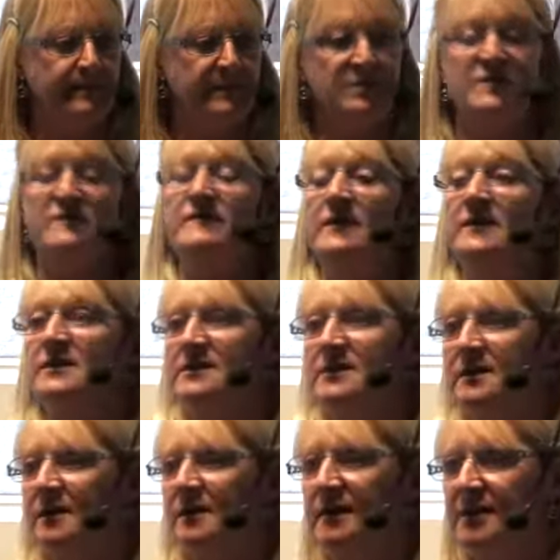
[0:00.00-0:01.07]

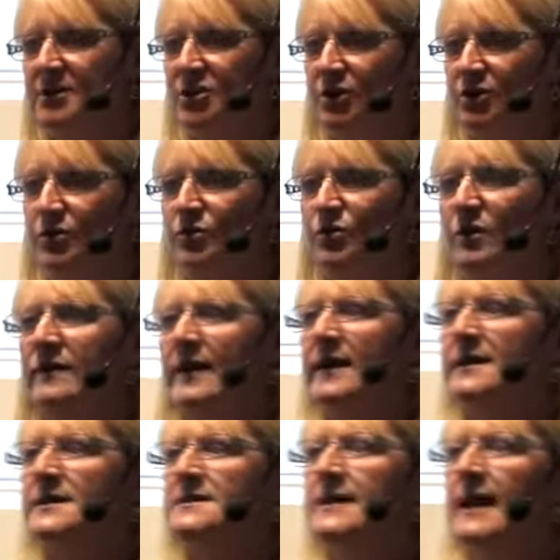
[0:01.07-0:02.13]
divinity, I guess you could call it, that
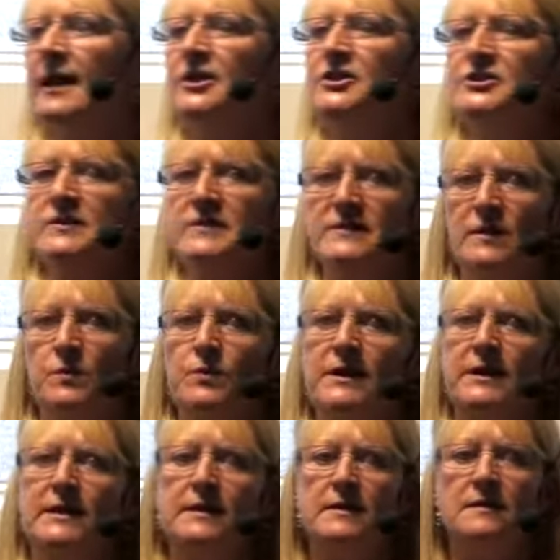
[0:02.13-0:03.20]
intelligence that we
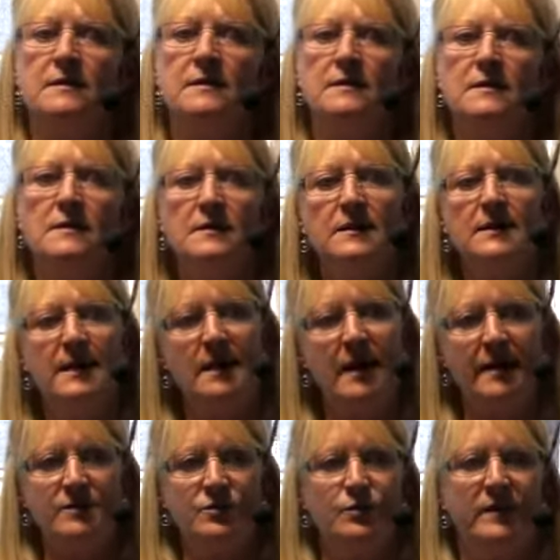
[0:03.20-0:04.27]
can
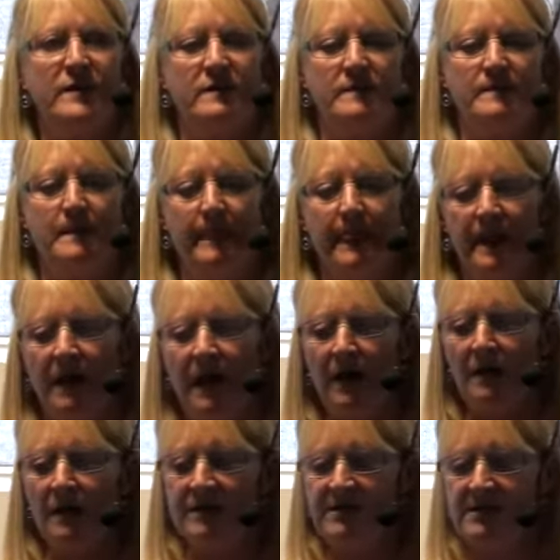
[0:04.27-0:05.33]
connect with. And
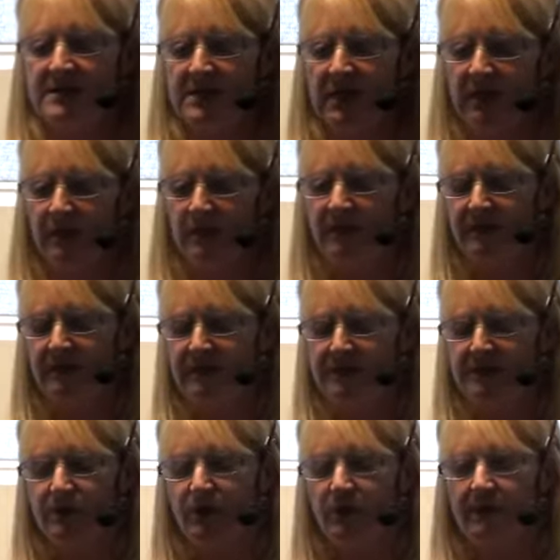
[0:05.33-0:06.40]
I'll just tell you a little
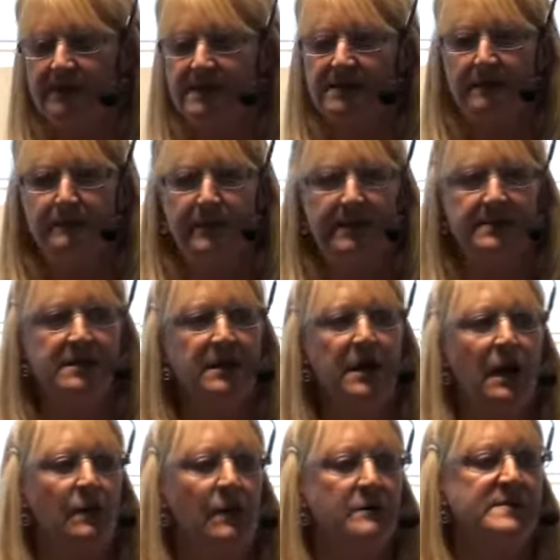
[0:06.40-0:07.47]
story. Some years ago
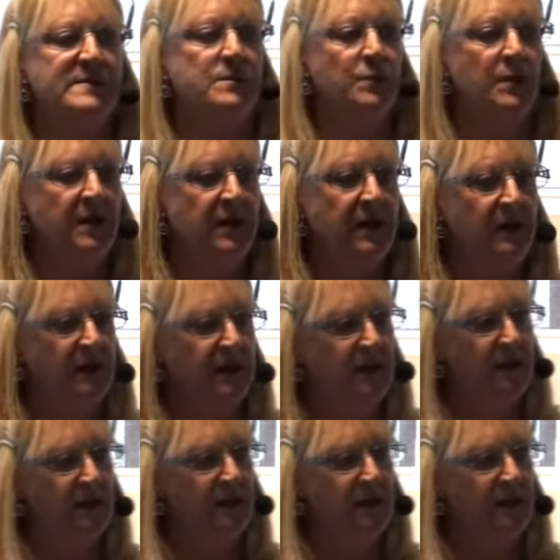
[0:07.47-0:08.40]
I was working